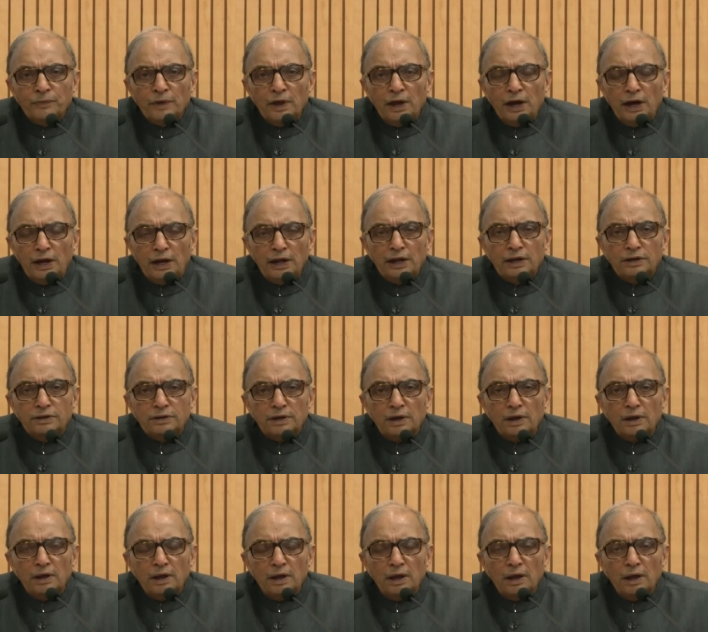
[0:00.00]
It is
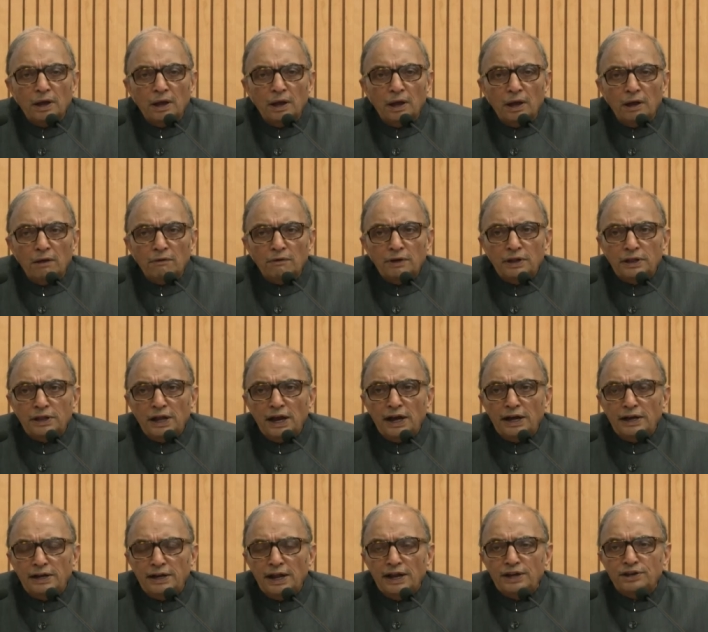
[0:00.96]
with the
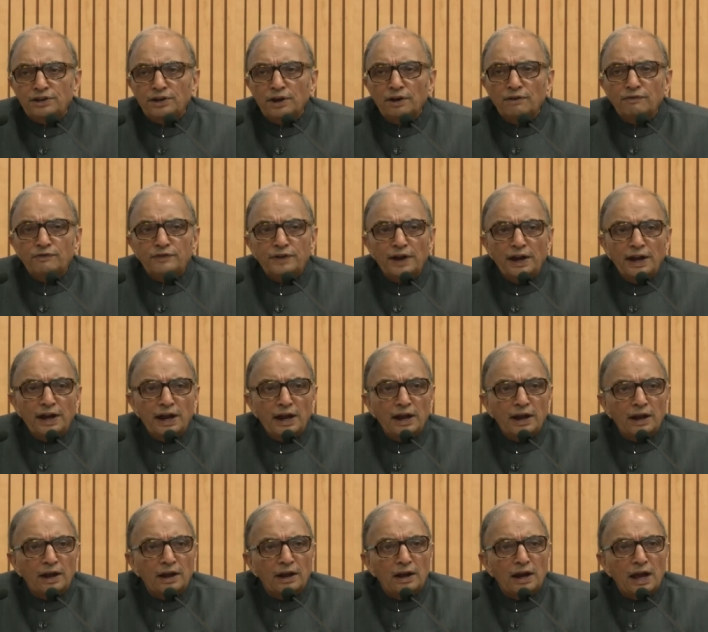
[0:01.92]
intention of training
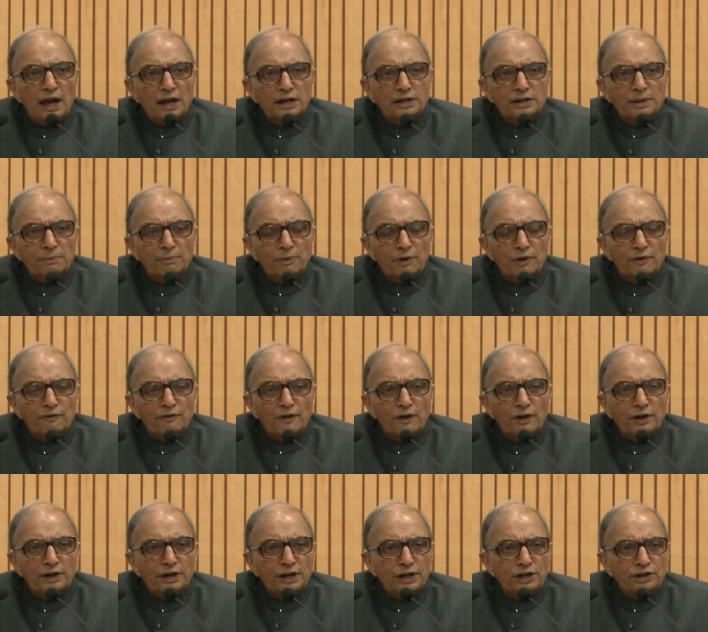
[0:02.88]
large number of
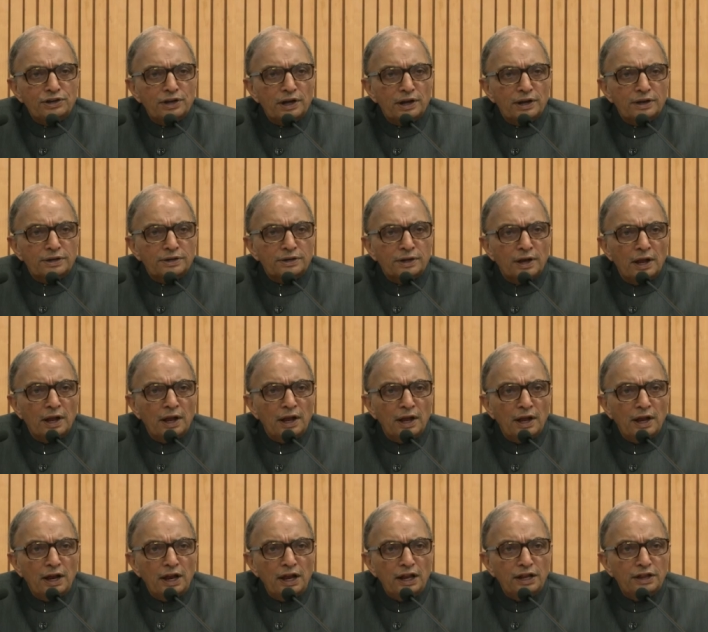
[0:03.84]
our teachers
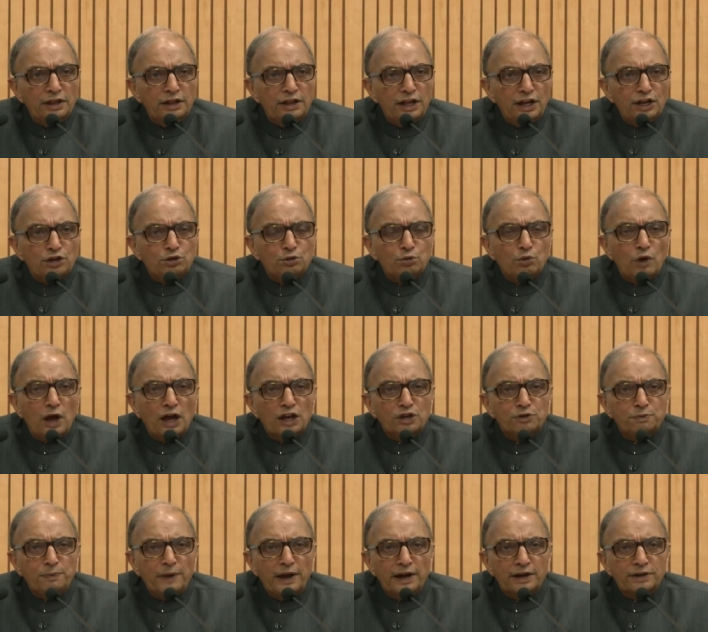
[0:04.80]
in these two
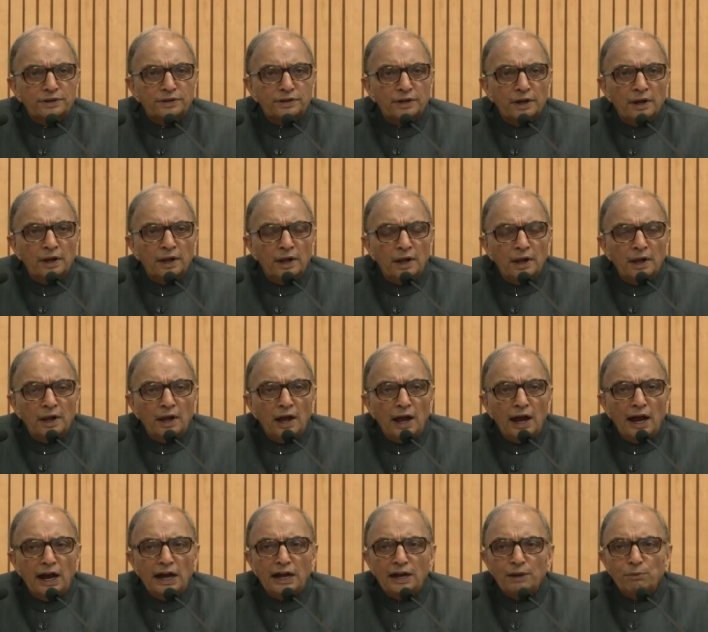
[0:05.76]
aspects,
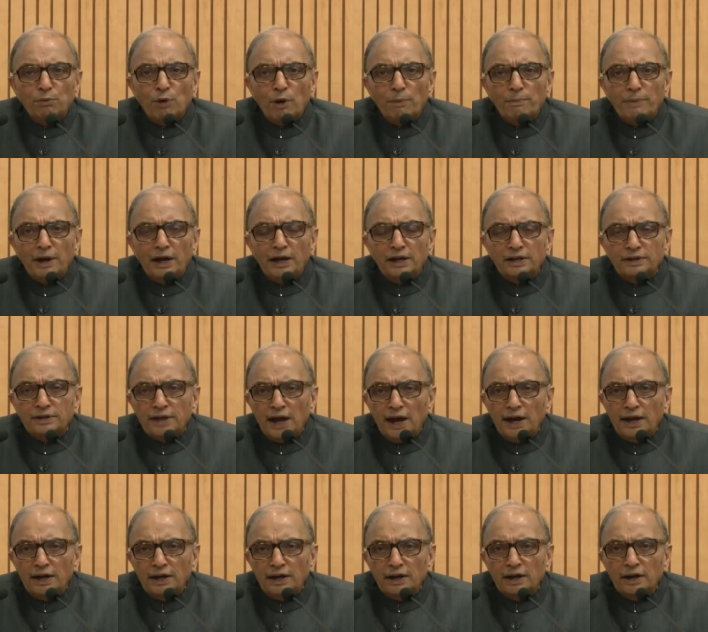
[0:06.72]
IIT Bombay
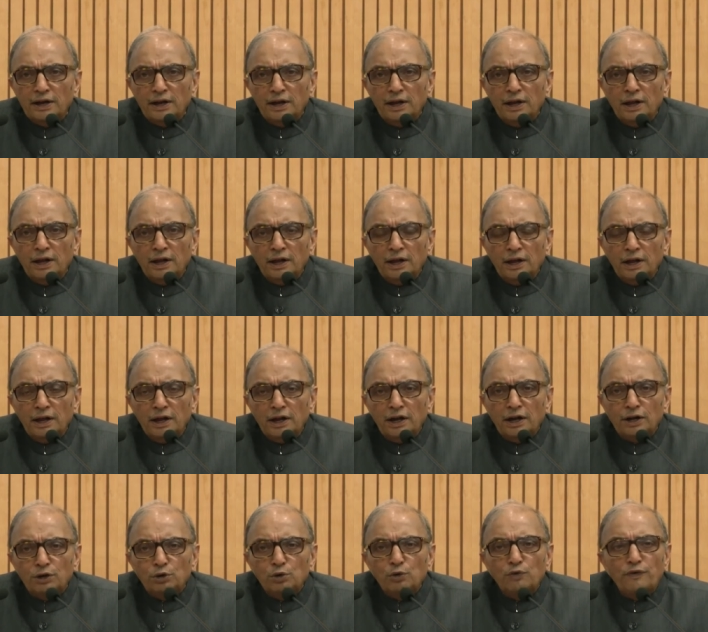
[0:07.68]
designed
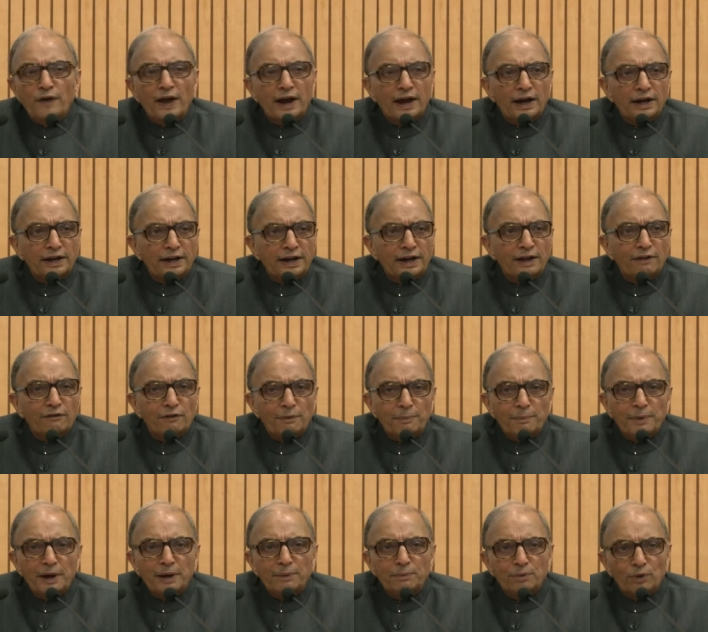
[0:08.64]
uh, two faculty
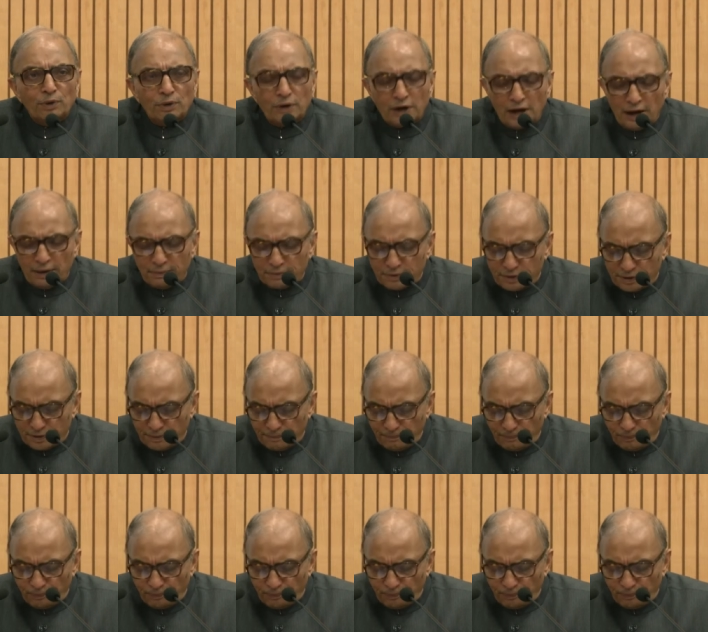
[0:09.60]
development programs.